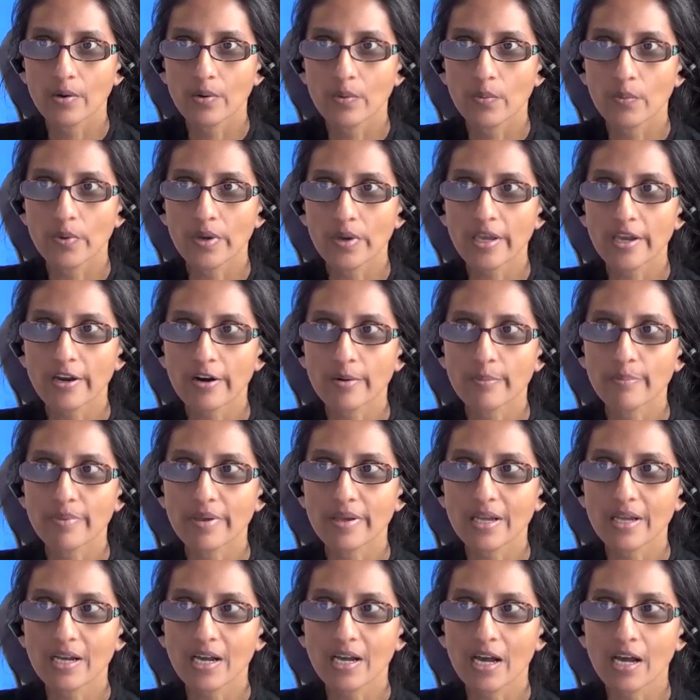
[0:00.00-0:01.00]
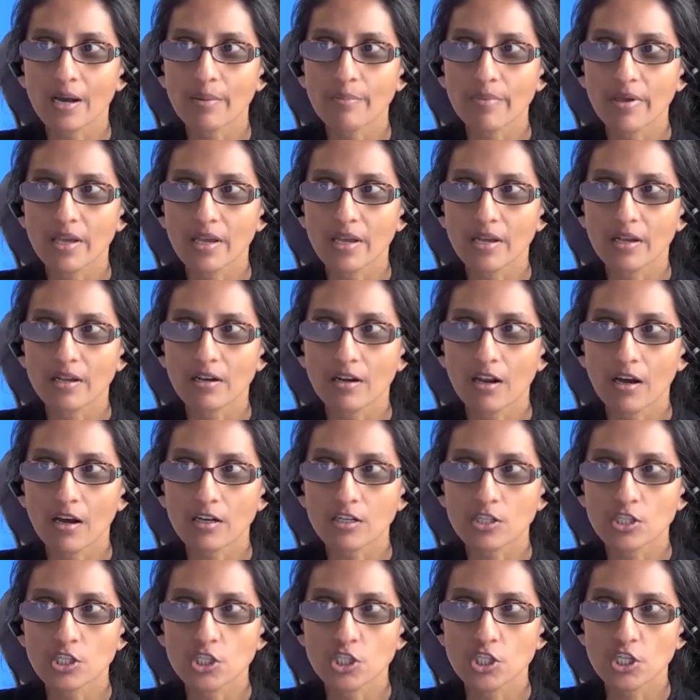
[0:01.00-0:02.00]
we are becoming
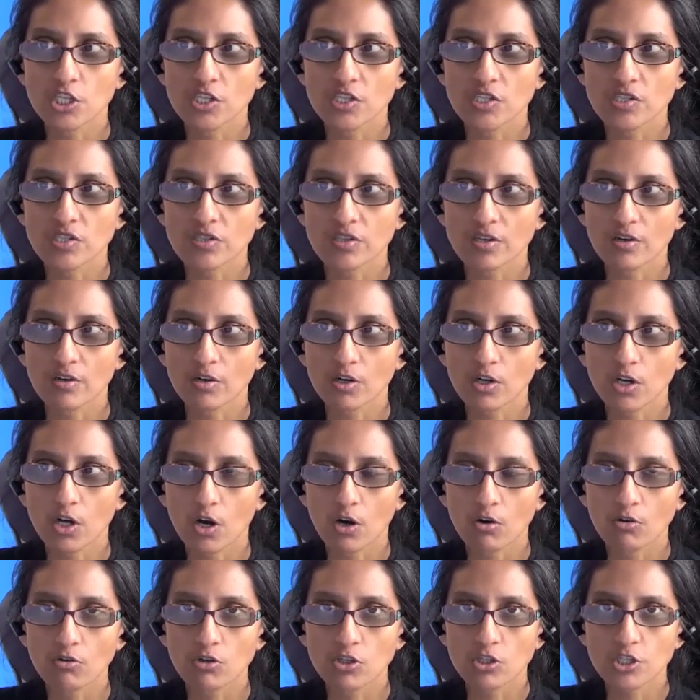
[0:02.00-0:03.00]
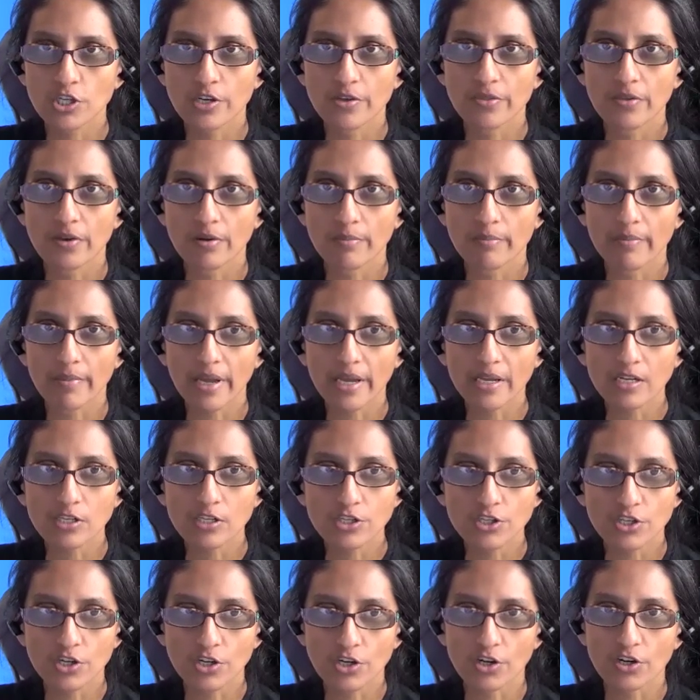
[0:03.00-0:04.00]
not just their coach and their
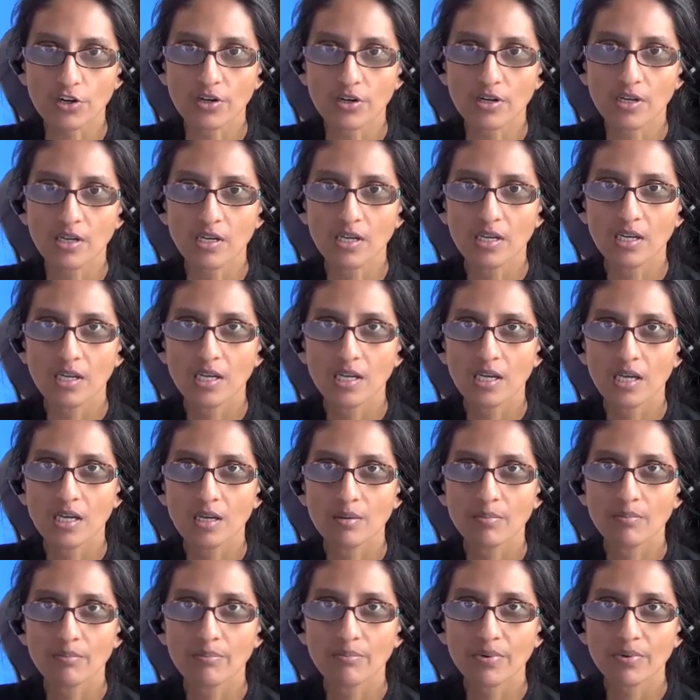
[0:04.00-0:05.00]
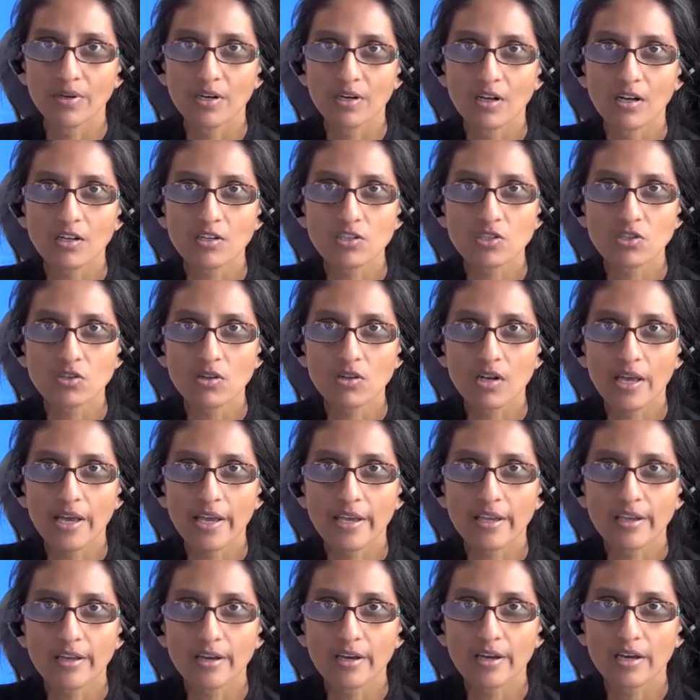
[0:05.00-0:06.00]
mentor, but also
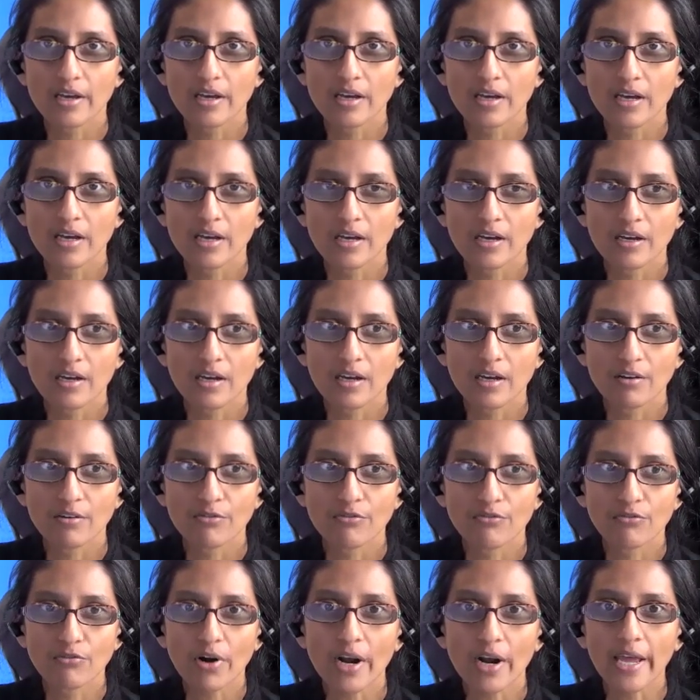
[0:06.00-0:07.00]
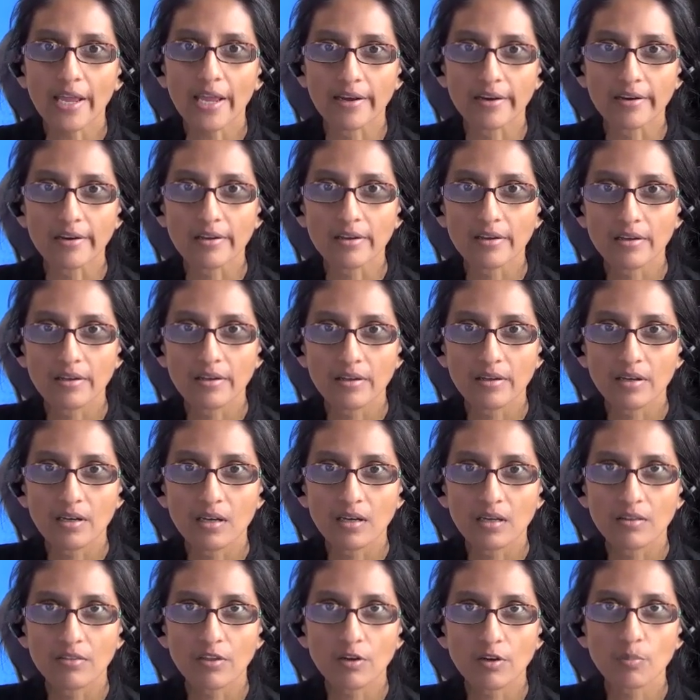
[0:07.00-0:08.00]
like a friend,
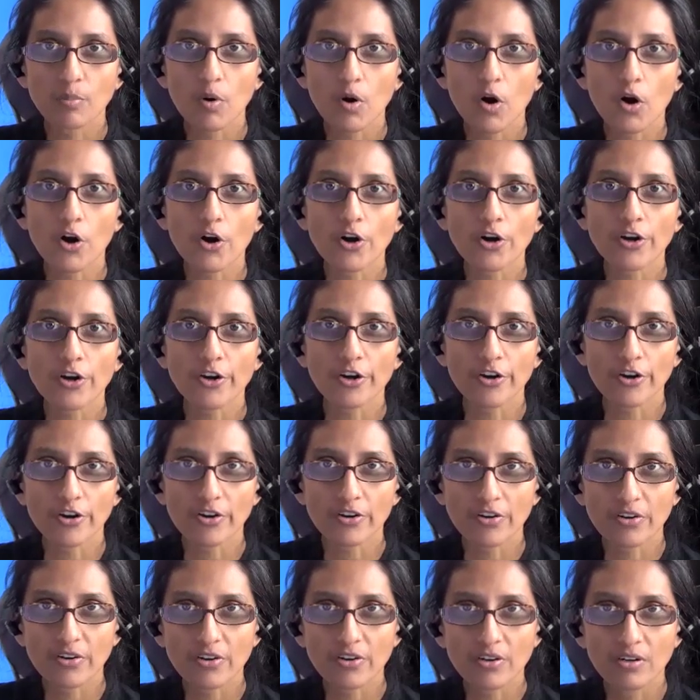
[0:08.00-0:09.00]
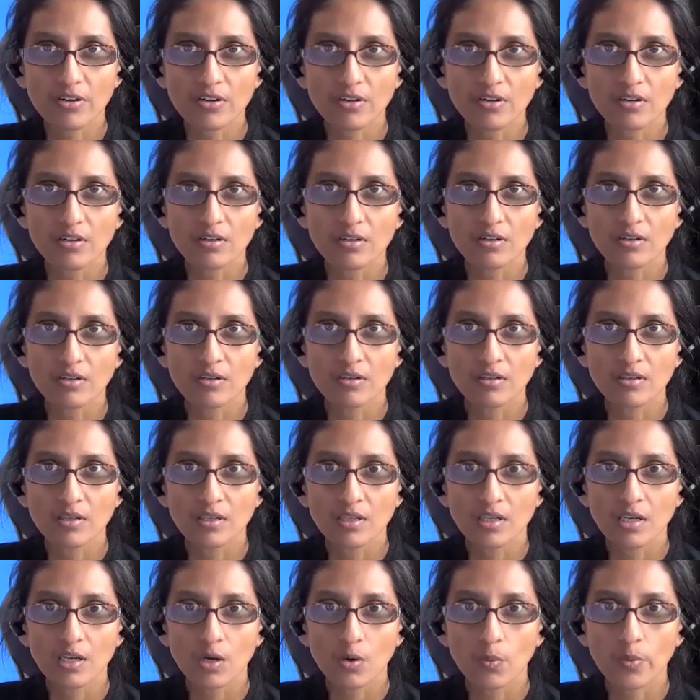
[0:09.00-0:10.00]
their partner.
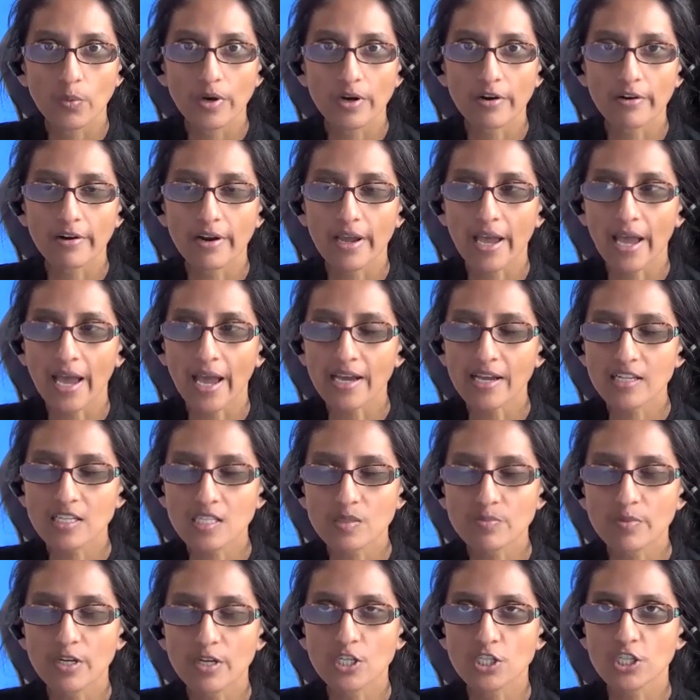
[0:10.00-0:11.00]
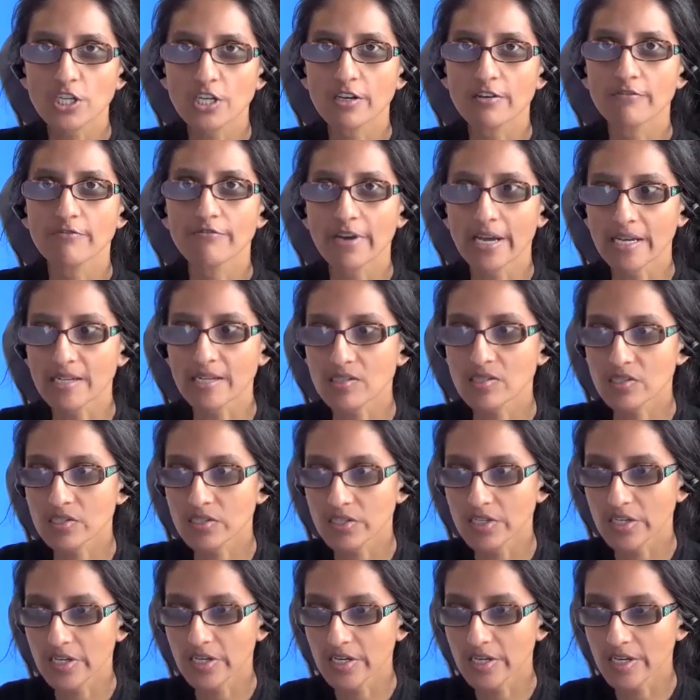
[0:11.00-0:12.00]
We're as much
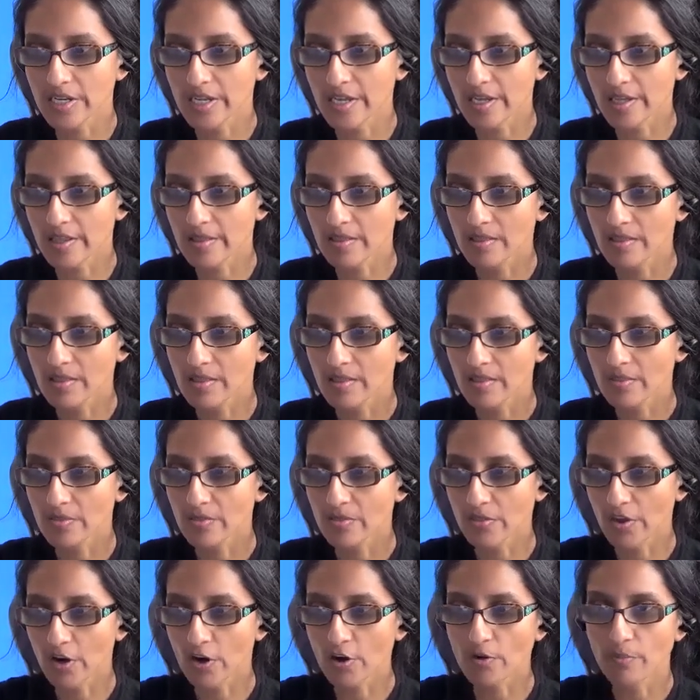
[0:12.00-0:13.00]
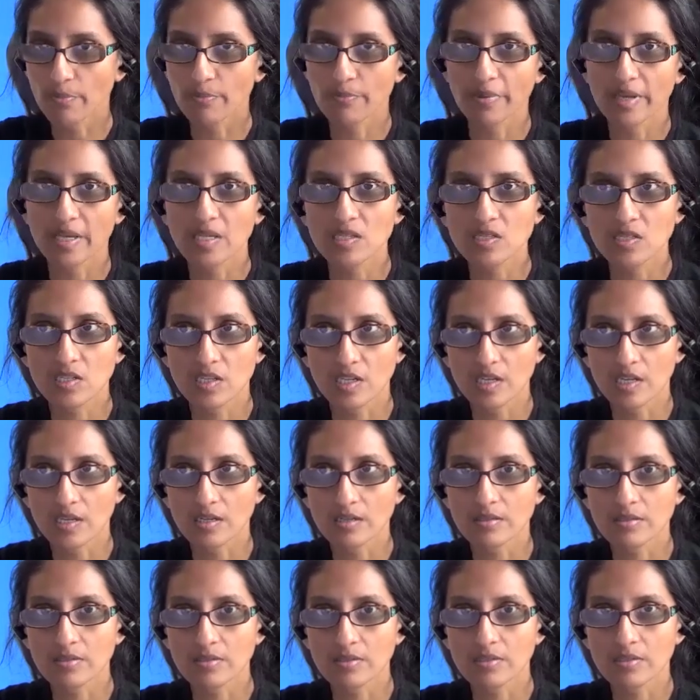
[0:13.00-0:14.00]
invested in their
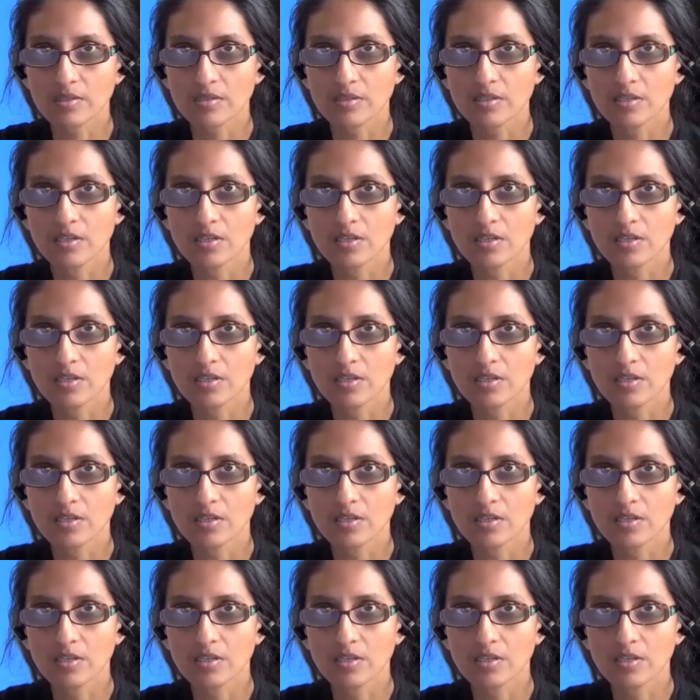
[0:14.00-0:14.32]
business